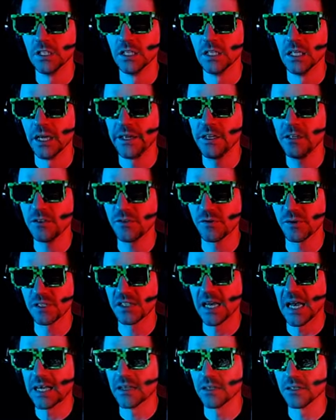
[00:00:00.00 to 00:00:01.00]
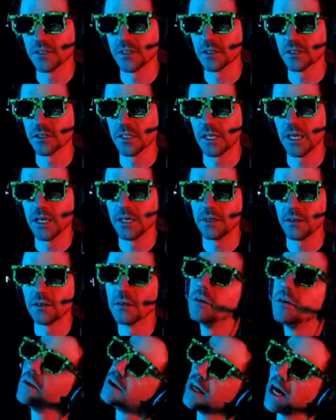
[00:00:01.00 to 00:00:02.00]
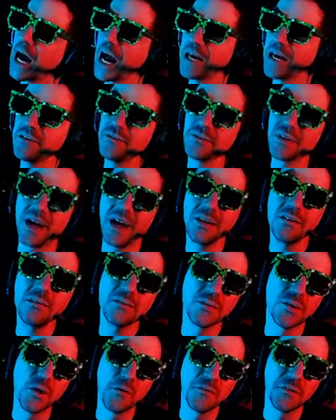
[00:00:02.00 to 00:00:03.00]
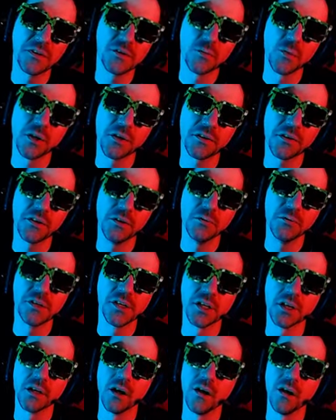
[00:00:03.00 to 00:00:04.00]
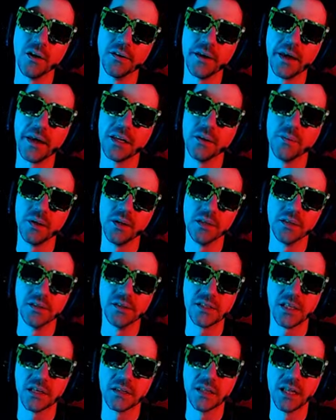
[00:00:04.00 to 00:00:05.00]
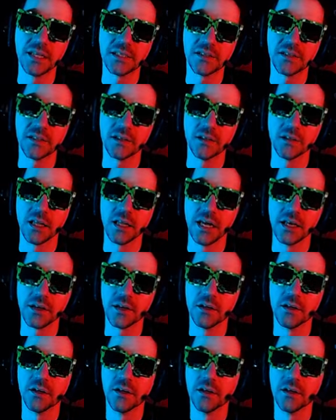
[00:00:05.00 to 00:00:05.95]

And here's what silence looks like. I don't I don't know if it's worth using on enemies unless they're like